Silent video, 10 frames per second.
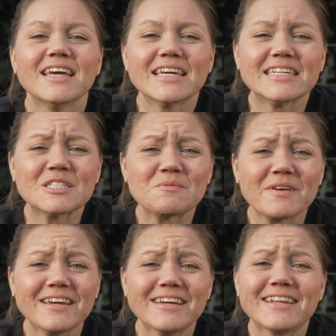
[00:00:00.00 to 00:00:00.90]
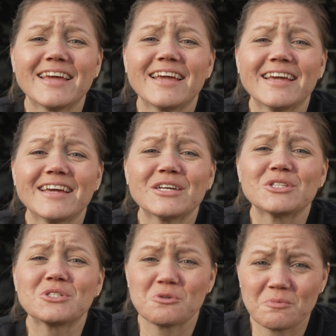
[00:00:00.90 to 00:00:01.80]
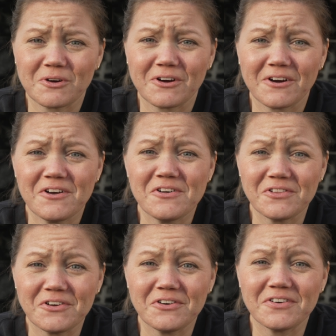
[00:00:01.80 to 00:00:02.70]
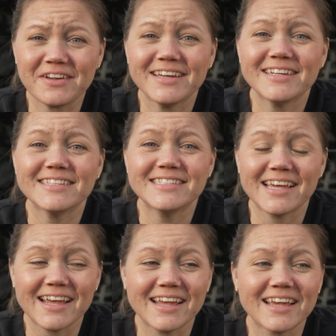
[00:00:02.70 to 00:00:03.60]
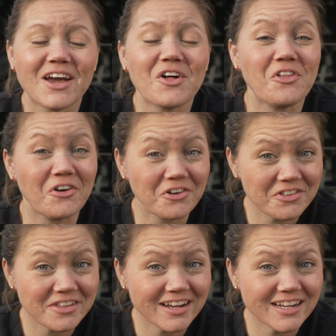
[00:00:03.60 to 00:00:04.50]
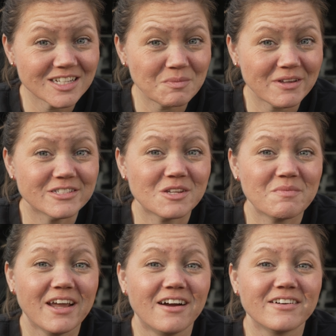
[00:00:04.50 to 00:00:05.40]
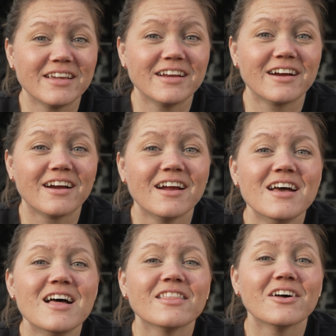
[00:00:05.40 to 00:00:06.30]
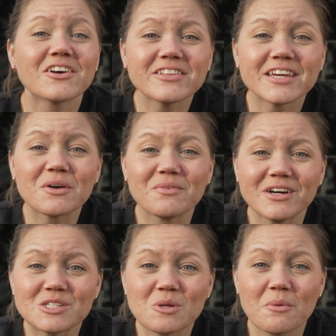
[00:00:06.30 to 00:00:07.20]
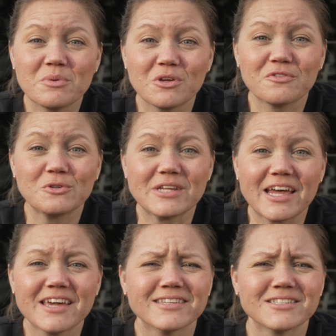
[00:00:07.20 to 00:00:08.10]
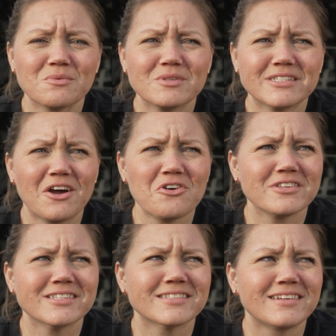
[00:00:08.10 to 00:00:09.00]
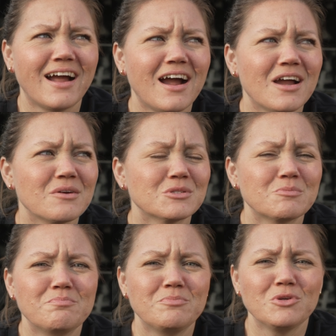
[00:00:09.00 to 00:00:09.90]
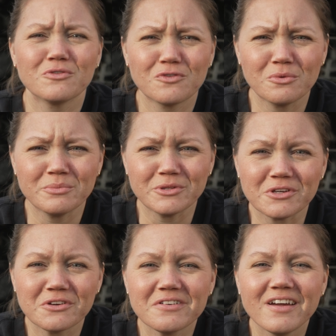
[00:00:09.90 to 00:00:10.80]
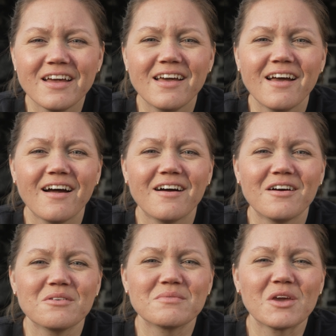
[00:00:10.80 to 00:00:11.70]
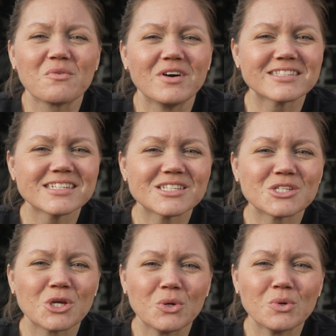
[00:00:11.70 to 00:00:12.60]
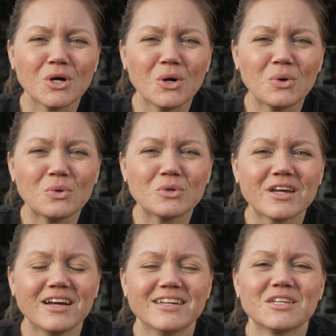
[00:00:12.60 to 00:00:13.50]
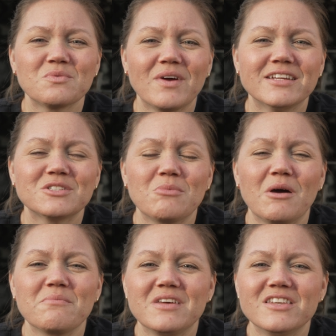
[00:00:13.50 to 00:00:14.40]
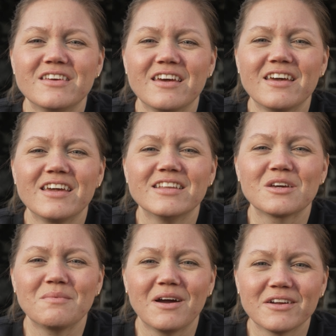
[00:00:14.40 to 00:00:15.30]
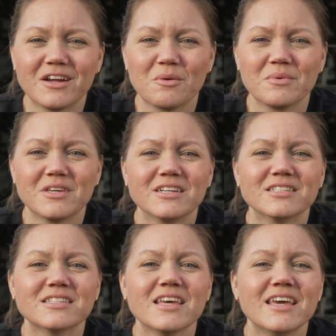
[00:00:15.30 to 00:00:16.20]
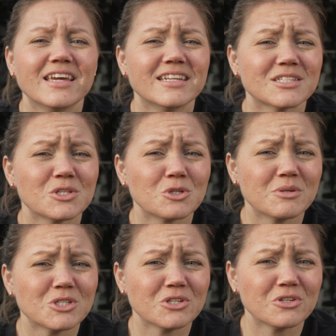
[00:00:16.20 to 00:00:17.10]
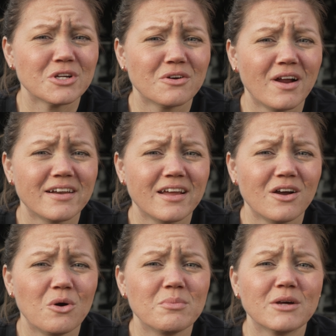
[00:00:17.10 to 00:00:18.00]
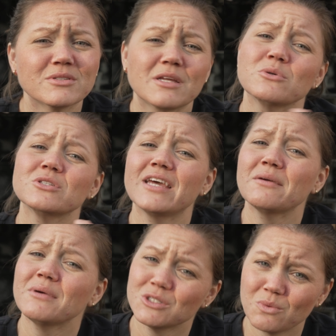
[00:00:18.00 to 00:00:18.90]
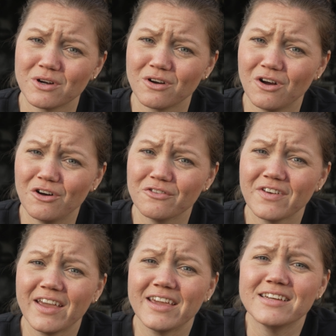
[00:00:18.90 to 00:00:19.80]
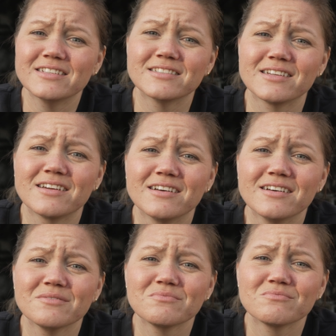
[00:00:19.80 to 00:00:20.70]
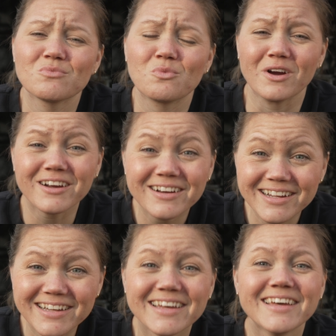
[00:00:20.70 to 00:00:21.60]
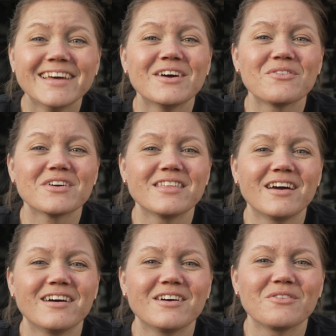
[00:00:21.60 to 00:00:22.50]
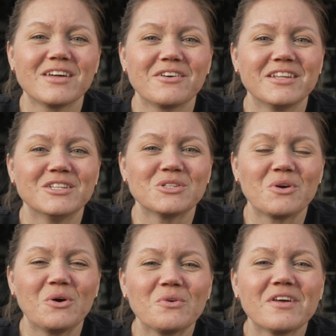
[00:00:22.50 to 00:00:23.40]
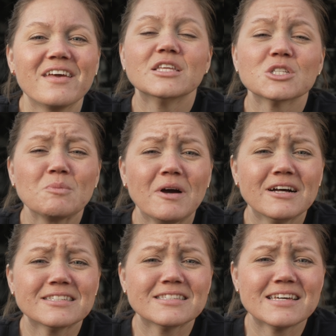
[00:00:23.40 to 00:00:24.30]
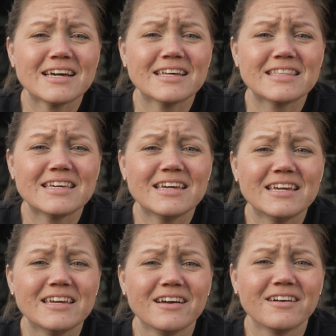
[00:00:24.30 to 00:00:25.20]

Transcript: It has been a super long day, longer than I expected to be out here. Luckily, it was a beautiful day. The sun was out, the sky was beautiful and blue. It wasn't too cold. I did wait until about midday to come out here because it is a little bit chillier right now, but I was able to take my sweater off and work without getting too cold. In the spots that the